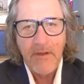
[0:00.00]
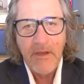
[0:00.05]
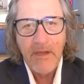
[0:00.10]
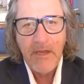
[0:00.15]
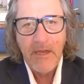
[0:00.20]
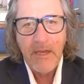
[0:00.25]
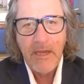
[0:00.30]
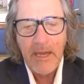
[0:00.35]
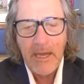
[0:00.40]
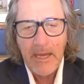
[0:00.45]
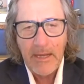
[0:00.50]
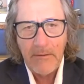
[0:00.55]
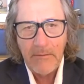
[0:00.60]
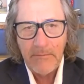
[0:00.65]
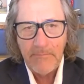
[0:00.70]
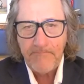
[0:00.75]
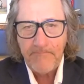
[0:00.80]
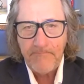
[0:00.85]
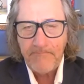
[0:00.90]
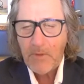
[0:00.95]
And
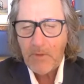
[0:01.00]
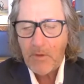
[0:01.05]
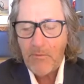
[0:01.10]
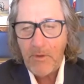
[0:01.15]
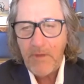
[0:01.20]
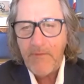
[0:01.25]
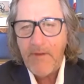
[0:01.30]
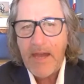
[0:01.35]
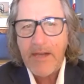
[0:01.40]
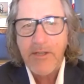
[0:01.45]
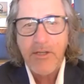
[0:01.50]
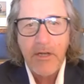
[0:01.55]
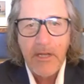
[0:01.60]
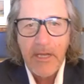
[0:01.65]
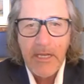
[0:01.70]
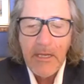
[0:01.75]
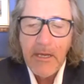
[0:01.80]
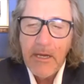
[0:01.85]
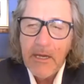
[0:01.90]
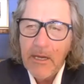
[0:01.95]
we've
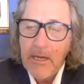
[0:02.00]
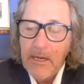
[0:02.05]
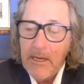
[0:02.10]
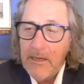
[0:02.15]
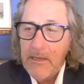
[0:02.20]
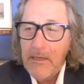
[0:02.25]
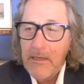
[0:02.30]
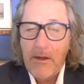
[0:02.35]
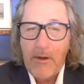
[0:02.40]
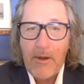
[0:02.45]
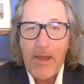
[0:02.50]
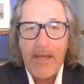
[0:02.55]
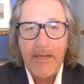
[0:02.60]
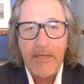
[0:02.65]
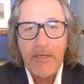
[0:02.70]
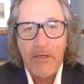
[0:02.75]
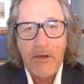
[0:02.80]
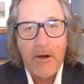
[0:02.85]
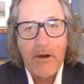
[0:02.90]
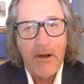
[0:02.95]
actually had
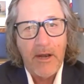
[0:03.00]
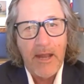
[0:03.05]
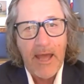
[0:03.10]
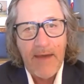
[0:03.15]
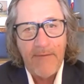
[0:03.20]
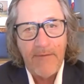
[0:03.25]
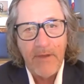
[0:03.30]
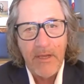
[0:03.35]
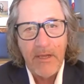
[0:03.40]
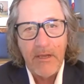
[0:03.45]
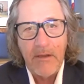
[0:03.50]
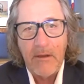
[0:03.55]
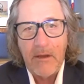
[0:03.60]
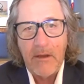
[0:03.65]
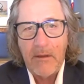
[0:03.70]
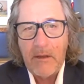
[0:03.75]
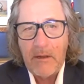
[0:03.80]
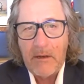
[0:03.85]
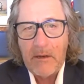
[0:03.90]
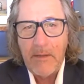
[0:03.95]
started having
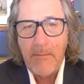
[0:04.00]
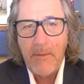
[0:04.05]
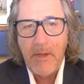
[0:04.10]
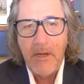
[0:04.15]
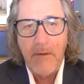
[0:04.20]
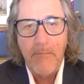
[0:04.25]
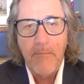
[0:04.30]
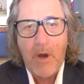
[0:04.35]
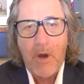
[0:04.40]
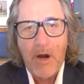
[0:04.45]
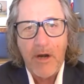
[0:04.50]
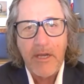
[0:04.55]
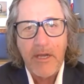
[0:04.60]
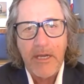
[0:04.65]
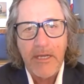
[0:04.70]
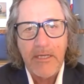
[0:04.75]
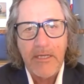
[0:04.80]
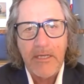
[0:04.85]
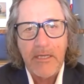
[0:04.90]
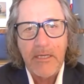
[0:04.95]
limited
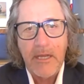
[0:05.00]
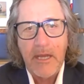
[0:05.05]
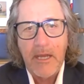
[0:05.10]
markets,